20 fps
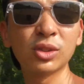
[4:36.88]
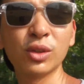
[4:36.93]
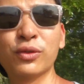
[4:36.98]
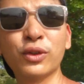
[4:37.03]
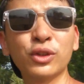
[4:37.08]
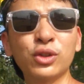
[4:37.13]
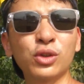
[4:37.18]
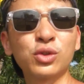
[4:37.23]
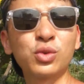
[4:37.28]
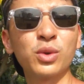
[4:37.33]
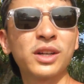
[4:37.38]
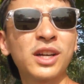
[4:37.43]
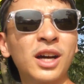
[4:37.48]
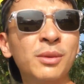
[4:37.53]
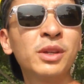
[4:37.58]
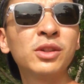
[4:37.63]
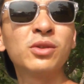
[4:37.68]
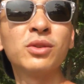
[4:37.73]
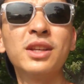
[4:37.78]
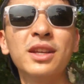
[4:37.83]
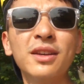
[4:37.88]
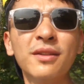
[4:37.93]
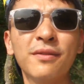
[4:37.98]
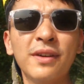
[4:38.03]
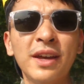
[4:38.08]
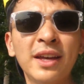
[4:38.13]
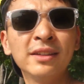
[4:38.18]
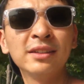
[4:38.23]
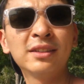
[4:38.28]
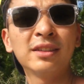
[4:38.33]
so for those who are coming to the
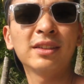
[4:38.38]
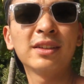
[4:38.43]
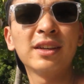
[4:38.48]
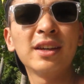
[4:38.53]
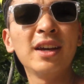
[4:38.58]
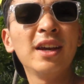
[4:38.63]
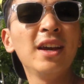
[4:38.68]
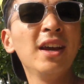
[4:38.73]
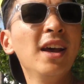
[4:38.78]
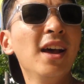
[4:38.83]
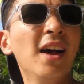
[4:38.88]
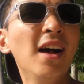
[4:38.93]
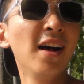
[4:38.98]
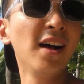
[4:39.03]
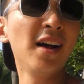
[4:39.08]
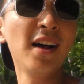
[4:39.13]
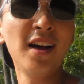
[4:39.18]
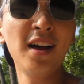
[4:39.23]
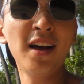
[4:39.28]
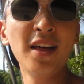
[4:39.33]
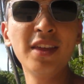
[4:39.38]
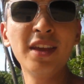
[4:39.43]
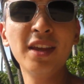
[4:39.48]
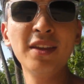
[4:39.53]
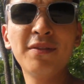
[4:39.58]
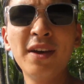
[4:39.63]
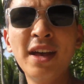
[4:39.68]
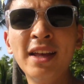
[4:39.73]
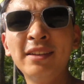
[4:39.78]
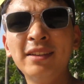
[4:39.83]
event, uh, the
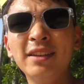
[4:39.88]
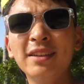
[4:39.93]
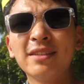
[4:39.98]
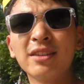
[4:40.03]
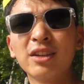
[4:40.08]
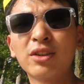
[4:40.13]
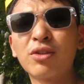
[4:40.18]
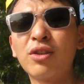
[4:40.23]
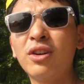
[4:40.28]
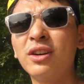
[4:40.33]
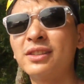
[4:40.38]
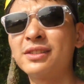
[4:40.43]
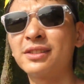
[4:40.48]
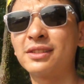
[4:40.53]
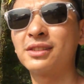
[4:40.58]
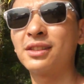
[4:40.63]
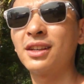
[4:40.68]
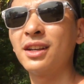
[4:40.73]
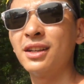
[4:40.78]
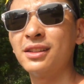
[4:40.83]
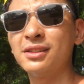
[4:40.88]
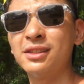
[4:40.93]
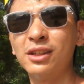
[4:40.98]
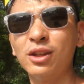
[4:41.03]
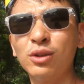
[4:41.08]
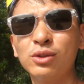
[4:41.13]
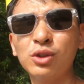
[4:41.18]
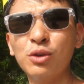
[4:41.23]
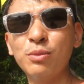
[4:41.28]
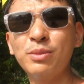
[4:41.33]
event is across
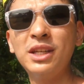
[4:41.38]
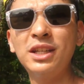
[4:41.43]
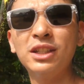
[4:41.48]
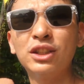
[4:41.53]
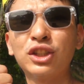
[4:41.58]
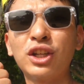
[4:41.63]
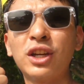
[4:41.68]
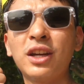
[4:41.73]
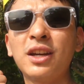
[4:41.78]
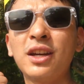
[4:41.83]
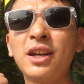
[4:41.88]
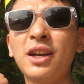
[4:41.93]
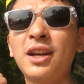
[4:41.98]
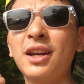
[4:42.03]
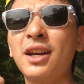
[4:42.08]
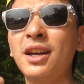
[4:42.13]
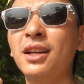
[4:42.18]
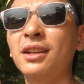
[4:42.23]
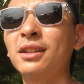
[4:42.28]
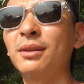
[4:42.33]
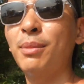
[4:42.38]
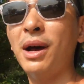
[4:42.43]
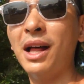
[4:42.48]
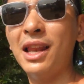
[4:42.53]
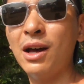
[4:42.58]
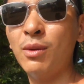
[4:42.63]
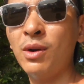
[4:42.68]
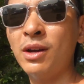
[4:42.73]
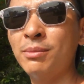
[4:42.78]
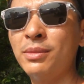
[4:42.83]
Siloso Beach,
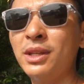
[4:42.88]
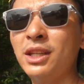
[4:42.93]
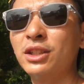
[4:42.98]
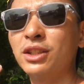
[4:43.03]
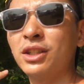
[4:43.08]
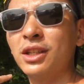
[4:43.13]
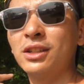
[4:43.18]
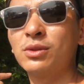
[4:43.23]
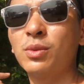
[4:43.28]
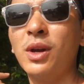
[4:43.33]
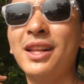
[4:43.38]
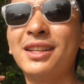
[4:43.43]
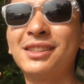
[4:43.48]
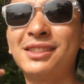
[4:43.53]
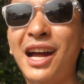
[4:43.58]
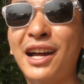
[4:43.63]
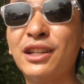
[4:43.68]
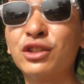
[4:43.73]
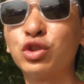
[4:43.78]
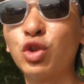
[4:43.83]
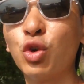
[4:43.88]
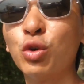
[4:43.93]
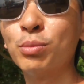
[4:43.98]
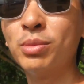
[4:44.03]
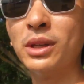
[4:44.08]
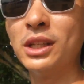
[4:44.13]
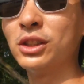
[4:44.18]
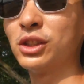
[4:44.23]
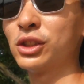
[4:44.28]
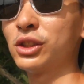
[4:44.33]
Palawan Beach, as well as Tanjong
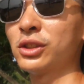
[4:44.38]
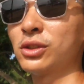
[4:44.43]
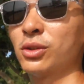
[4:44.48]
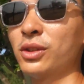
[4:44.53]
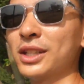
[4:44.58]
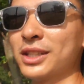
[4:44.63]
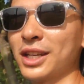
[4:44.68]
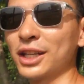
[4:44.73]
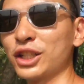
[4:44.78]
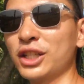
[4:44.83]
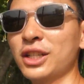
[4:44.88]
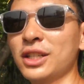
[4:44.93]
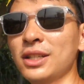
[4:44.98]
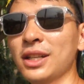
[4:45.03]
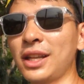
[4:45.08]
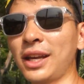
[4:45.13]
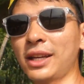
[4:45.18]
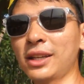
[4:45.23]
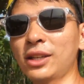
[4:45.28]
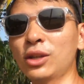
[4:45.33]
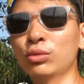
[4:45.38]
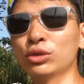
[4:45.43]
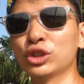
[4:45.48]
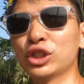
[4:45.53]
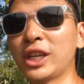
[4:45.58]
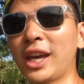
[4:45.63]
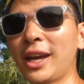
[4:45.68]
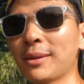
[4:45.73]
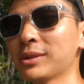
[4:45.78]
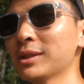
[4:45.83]
Beach. So there's actually like
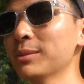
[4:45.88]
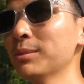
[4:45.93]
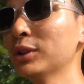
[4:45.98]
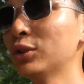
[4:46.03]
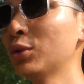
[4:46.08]
huge gaps in